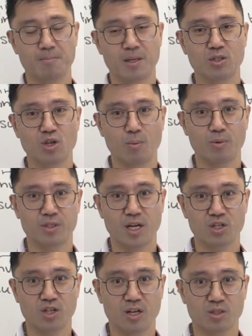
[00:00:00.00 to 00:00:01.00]

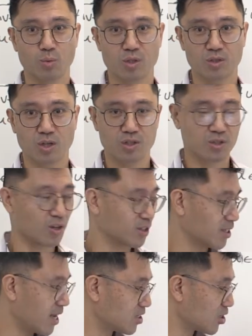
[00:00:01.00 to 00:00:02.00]
interpretation as what goes
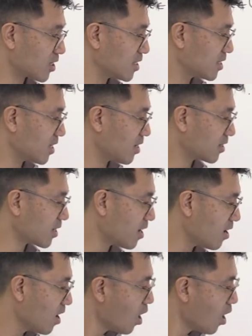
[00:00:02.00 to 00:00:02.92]
on, as you can see, okay?